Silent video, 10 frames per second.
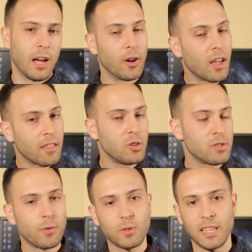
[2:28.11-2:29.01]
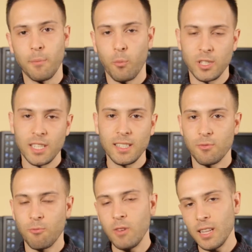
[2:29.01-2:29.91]
Now, another useful tip, which
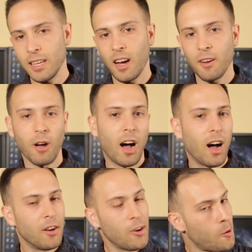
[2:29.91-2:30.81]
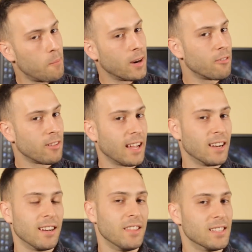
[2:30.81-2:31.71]
is really kind of not money
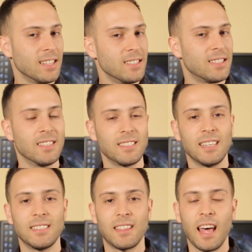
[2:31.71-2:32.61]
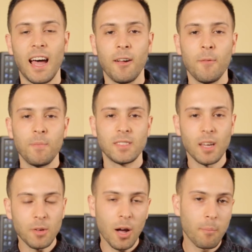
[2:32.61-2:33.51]
related in this instance, is that
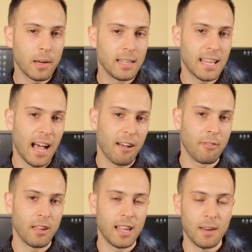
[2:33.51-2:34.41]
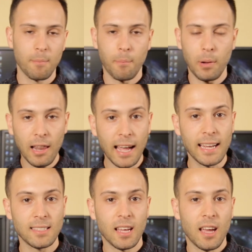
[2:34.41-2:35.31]
some companies have in
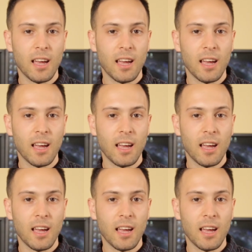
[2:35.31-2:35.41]
place